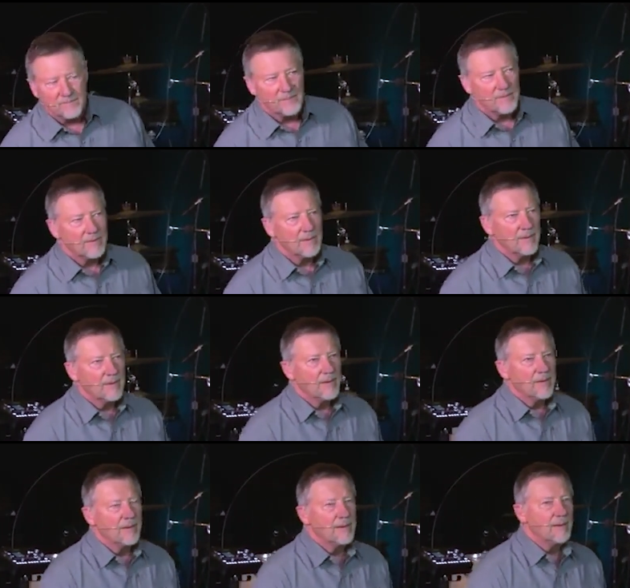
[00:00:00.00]

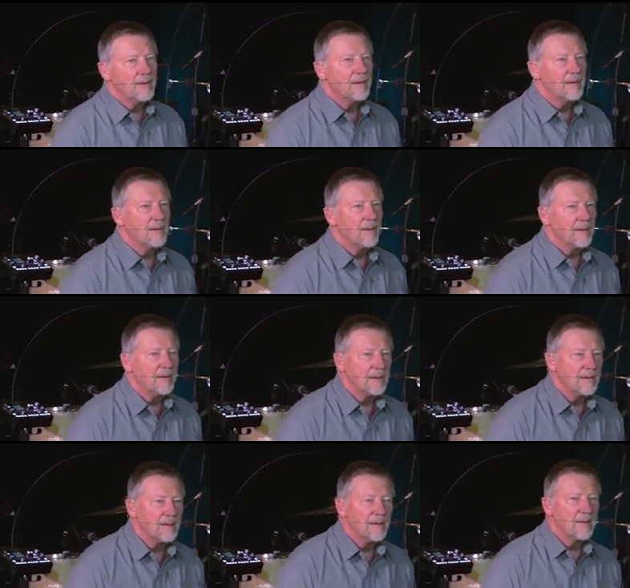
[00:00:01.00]

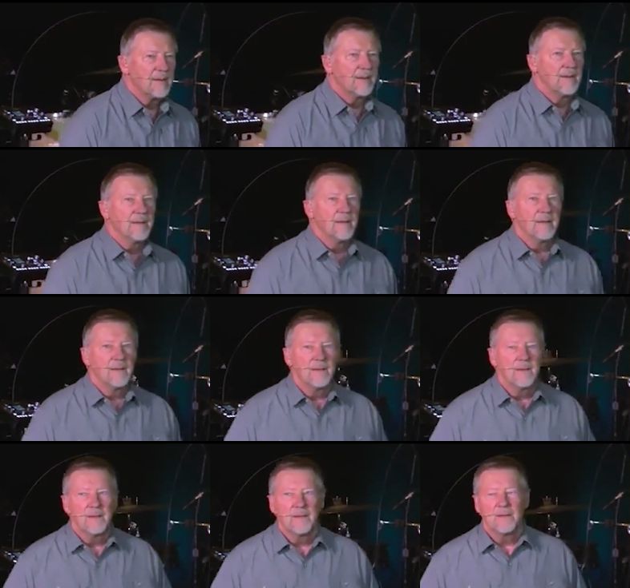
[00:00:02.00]

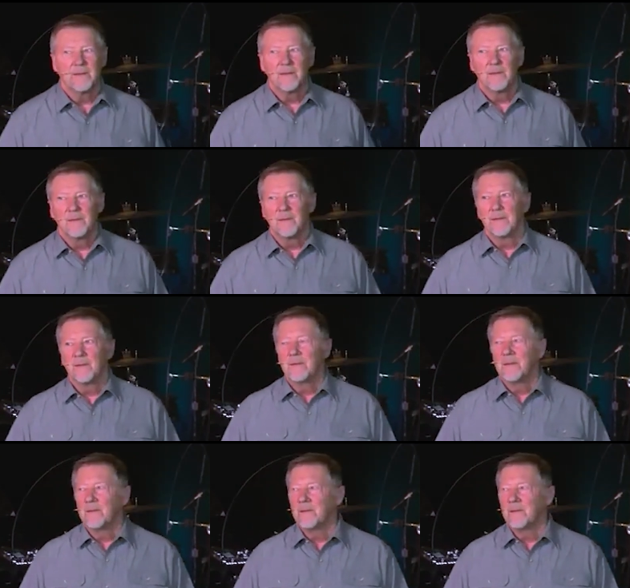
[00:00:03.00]
[no speech]